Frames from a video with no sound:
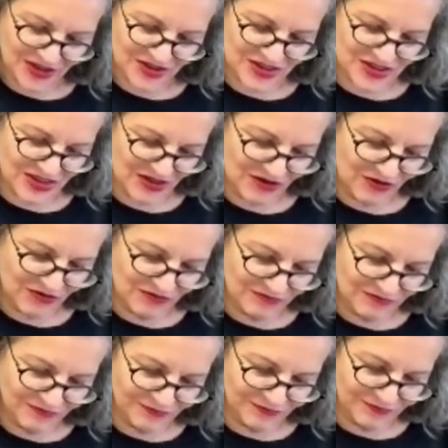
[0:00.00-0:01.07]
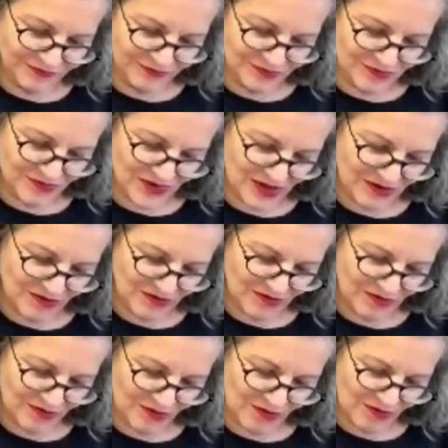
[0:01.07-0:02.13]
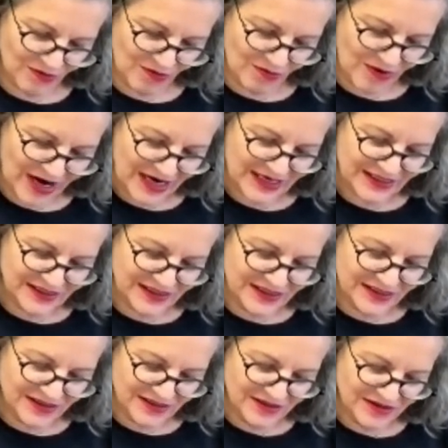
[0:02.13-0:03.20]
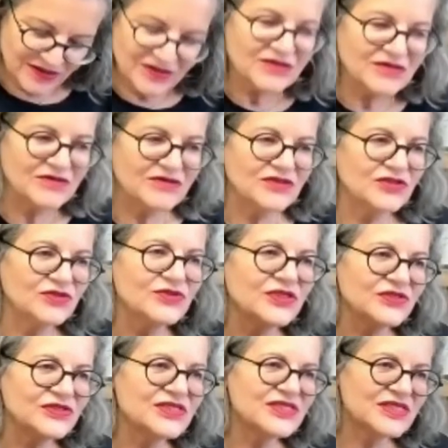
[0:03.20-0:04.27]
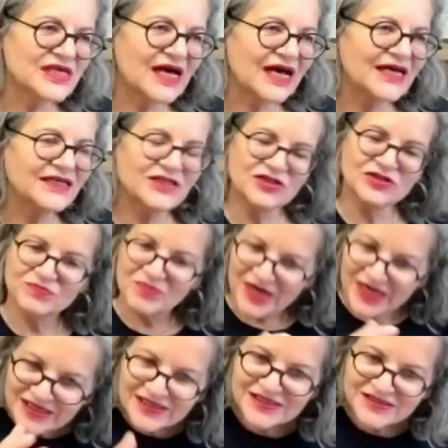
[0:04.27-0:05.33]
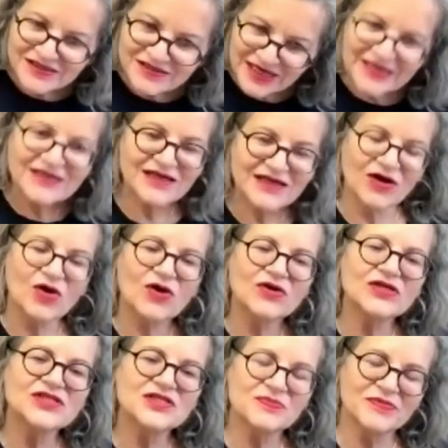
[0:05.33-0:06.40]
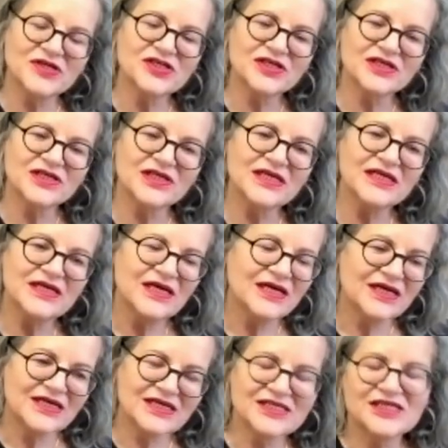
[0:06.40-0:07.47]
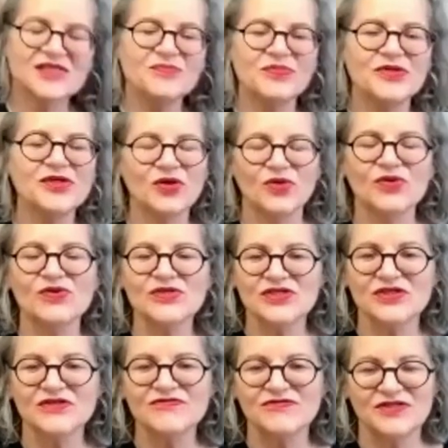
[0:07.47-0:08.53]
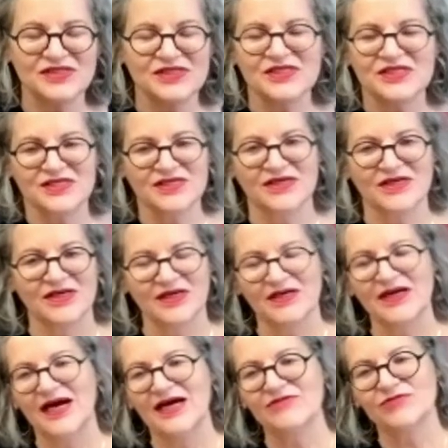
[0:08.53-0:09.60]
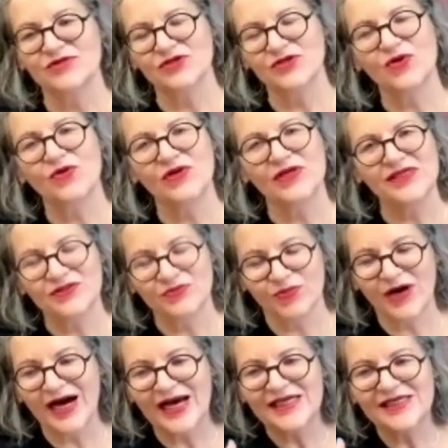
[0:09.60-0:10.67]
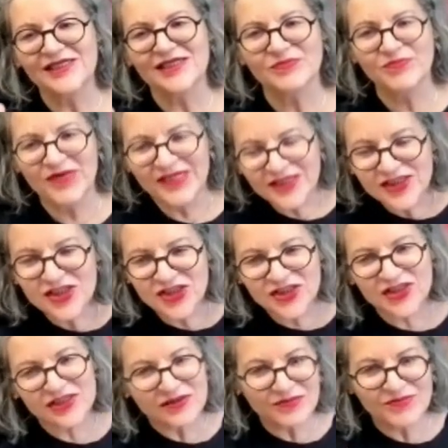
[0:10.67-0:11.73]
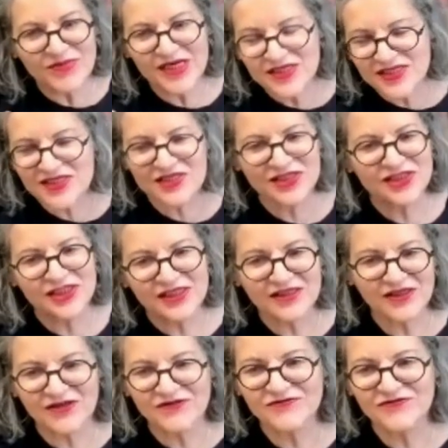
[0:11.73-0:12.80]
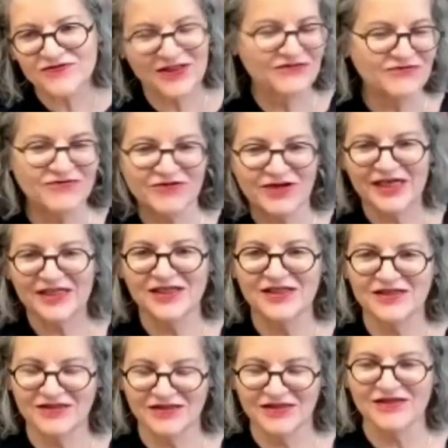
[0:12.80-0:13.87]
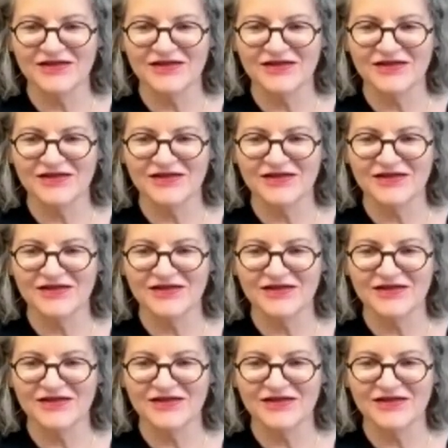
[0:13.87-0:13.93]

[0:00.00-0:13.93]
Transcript: so why do you decide to make it that long, especially? Is it because of this, I would call it wild mixture of different